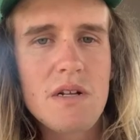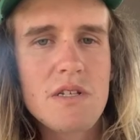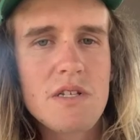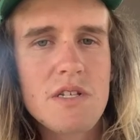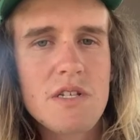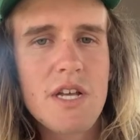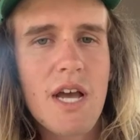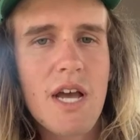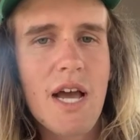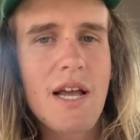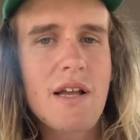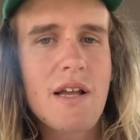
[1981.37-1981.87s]

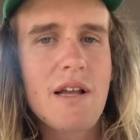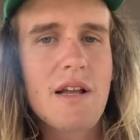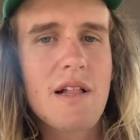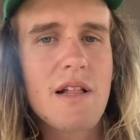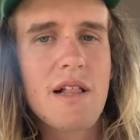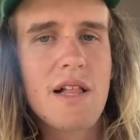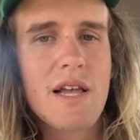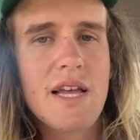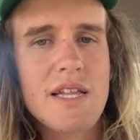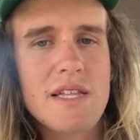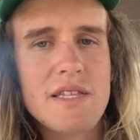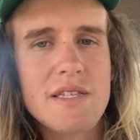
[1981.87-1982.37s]
Jack
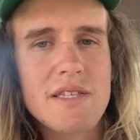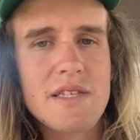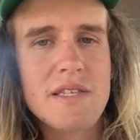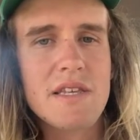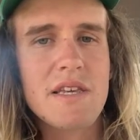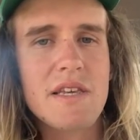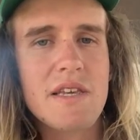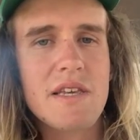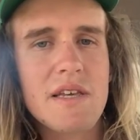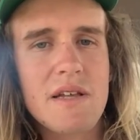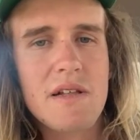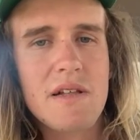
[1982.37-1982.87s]

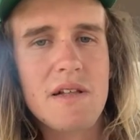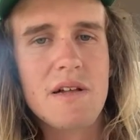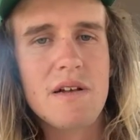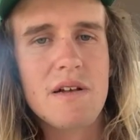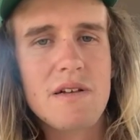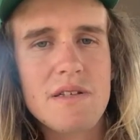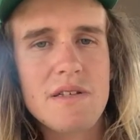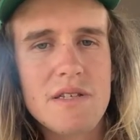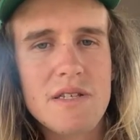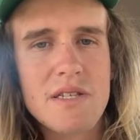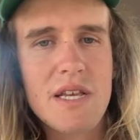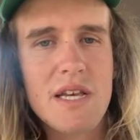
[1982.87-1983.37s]
Clancy
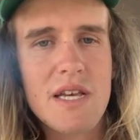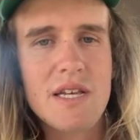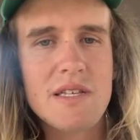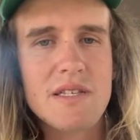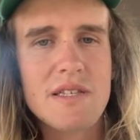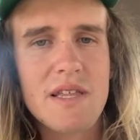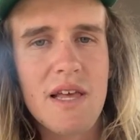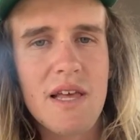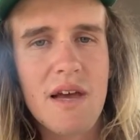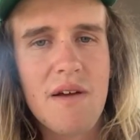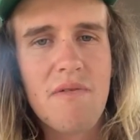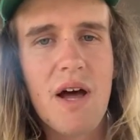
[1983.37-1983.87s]

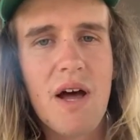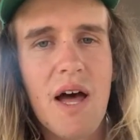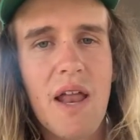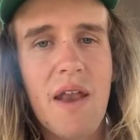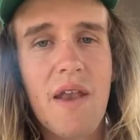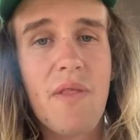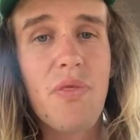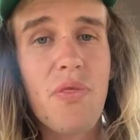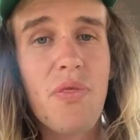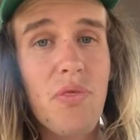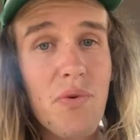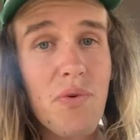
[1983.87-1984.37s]
says they
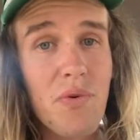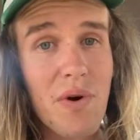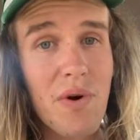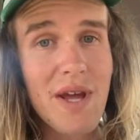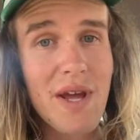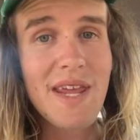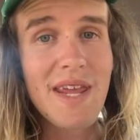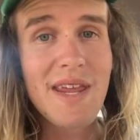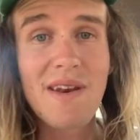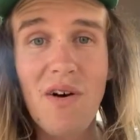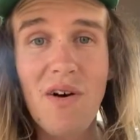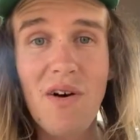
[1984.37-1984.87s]
run
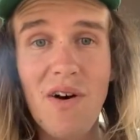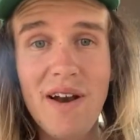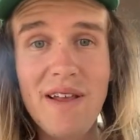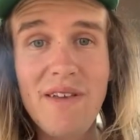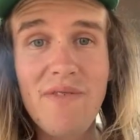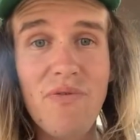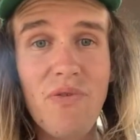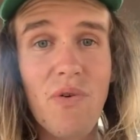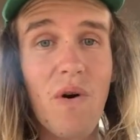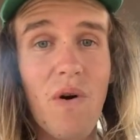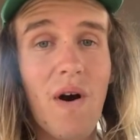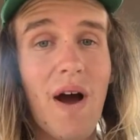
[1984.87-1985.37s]
3
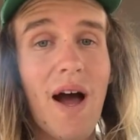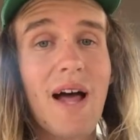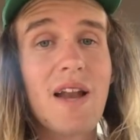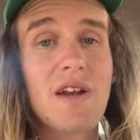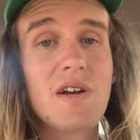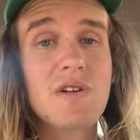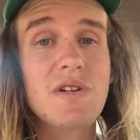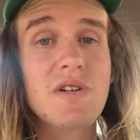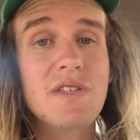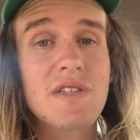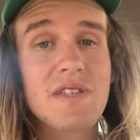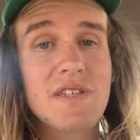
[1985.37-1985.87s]

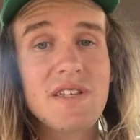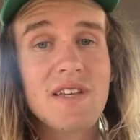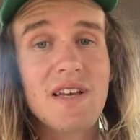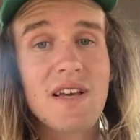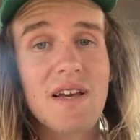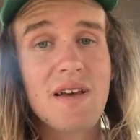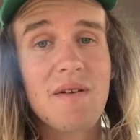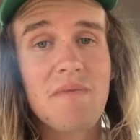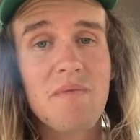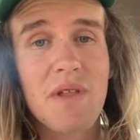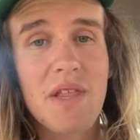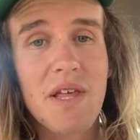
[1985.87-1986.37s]
9400s,
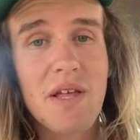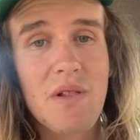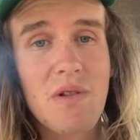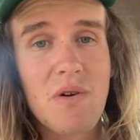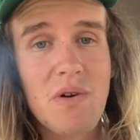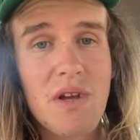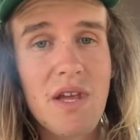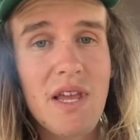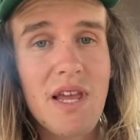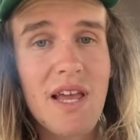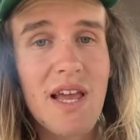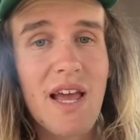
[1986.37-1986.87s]
but they're
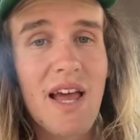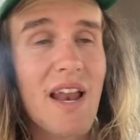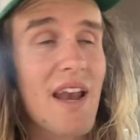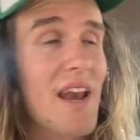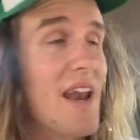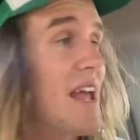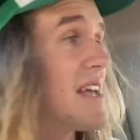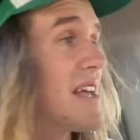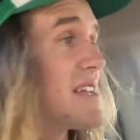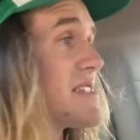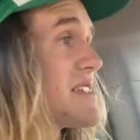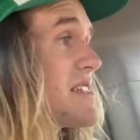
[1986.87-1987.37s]
looking at
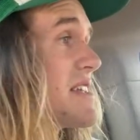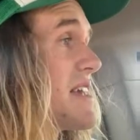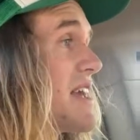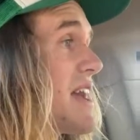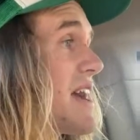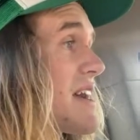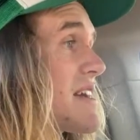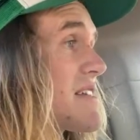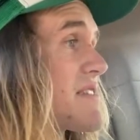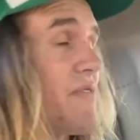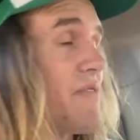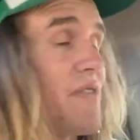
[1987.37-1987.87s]

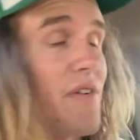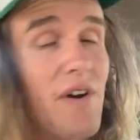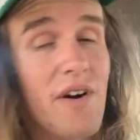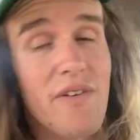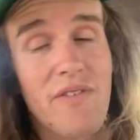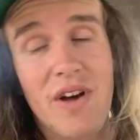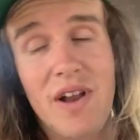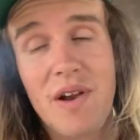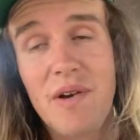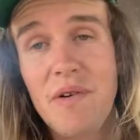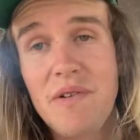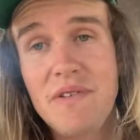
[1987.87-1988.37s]
STX
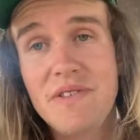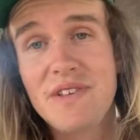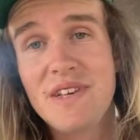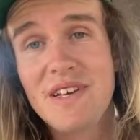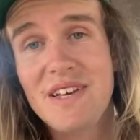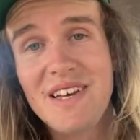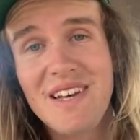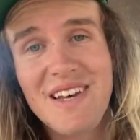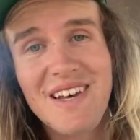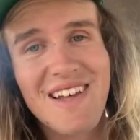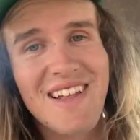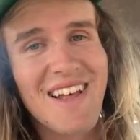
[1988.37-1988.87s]
500s.
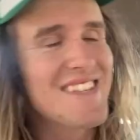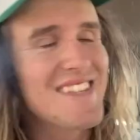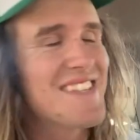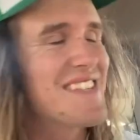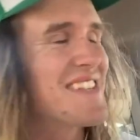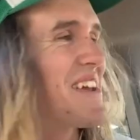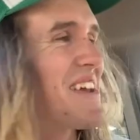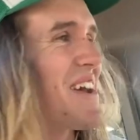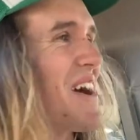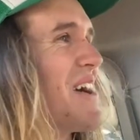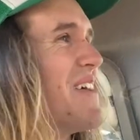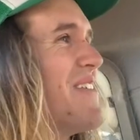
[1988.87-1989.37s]
That's
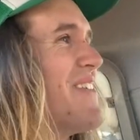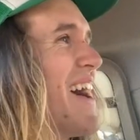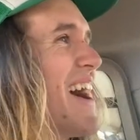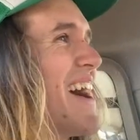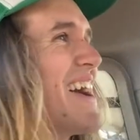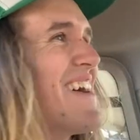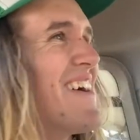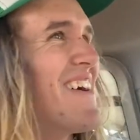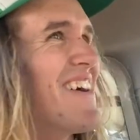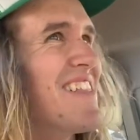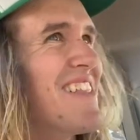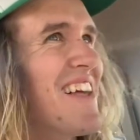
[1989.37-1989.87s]
the go,
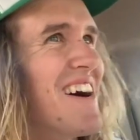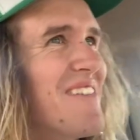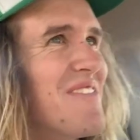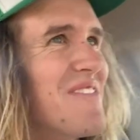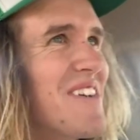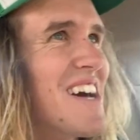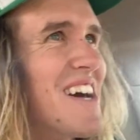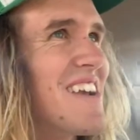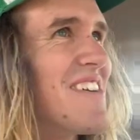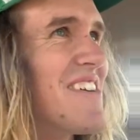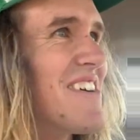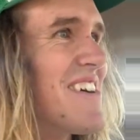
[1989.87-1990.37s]
mate. I love
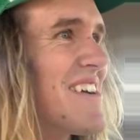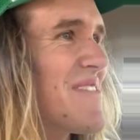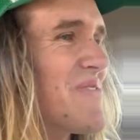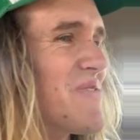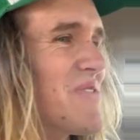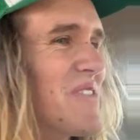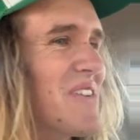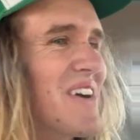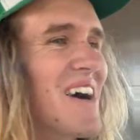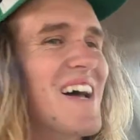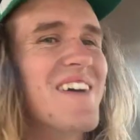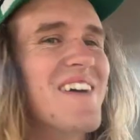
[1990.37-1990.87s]
our
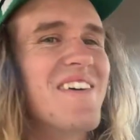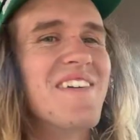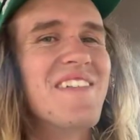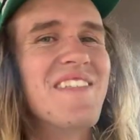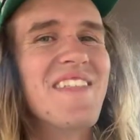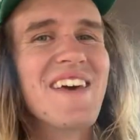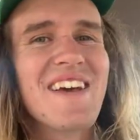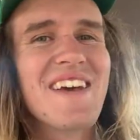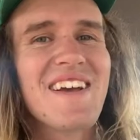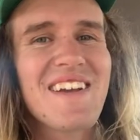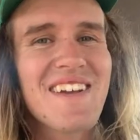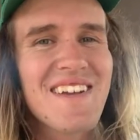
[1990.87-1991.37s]

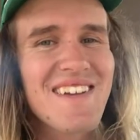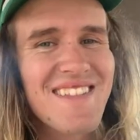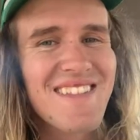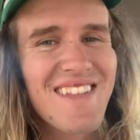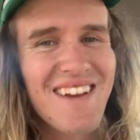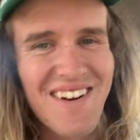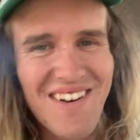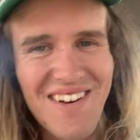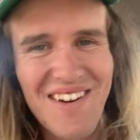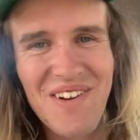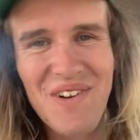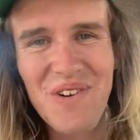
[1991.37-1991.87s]
9400.
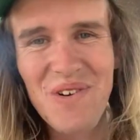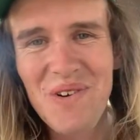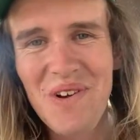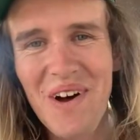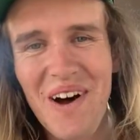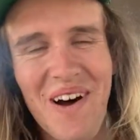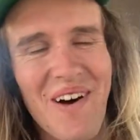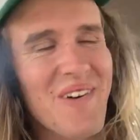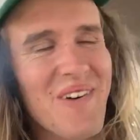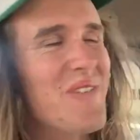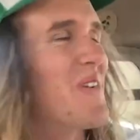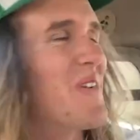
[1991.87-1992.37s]
They're a good
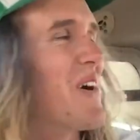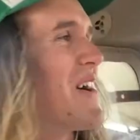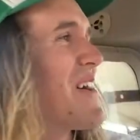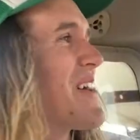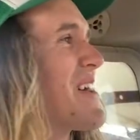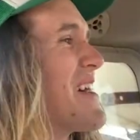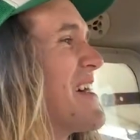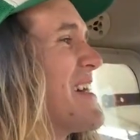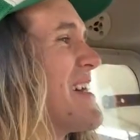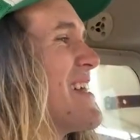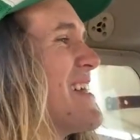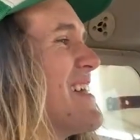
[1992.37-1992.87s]
old
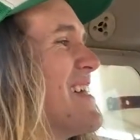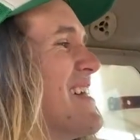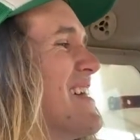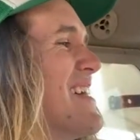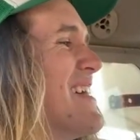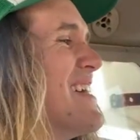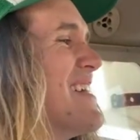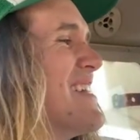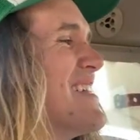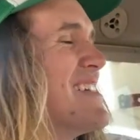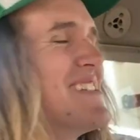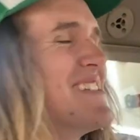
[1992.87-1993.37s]
rocket.
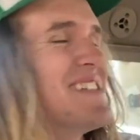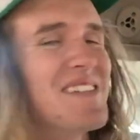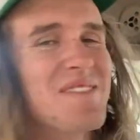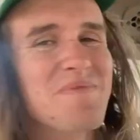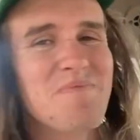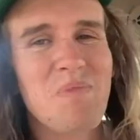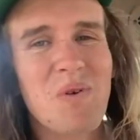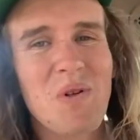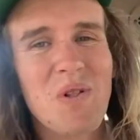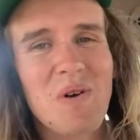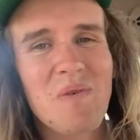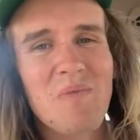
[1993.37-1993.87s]
They're just
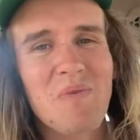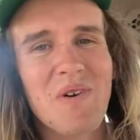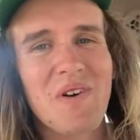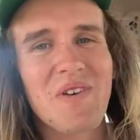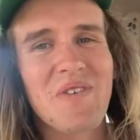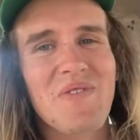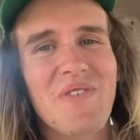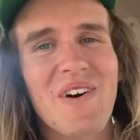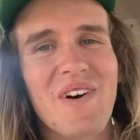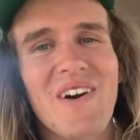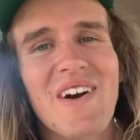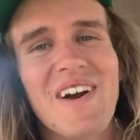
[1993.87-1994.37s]

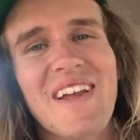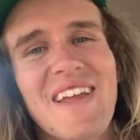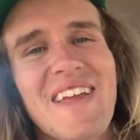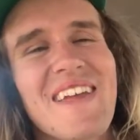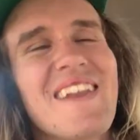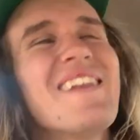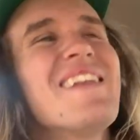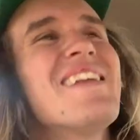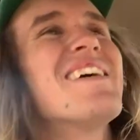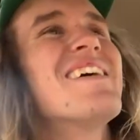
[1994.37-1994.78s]
bulletproof, I reckon.